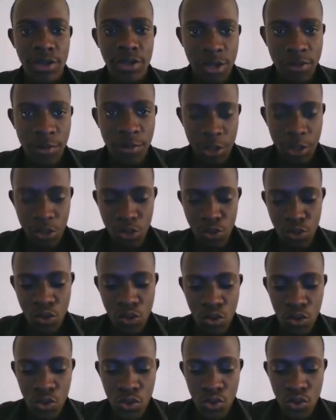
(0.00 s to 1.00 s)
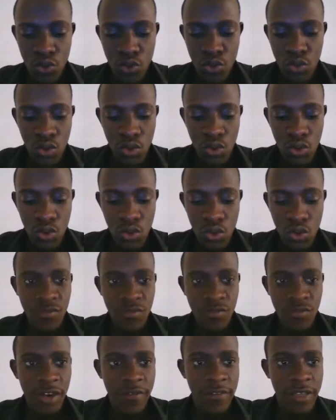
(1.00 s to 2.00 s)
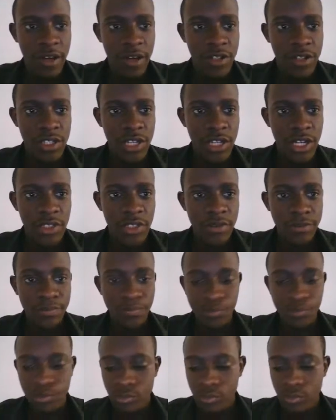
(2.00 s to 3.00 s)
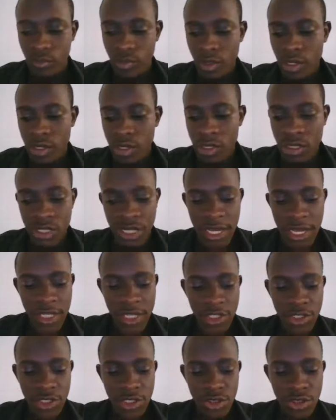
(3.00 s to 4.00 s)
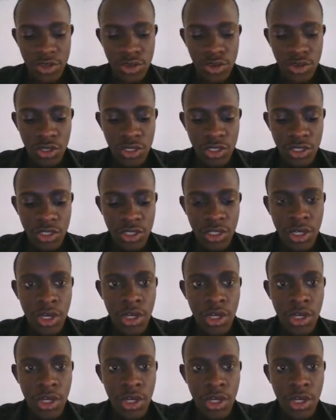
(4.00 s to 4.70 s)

So I'm going to go to localhost 5000 slash docs,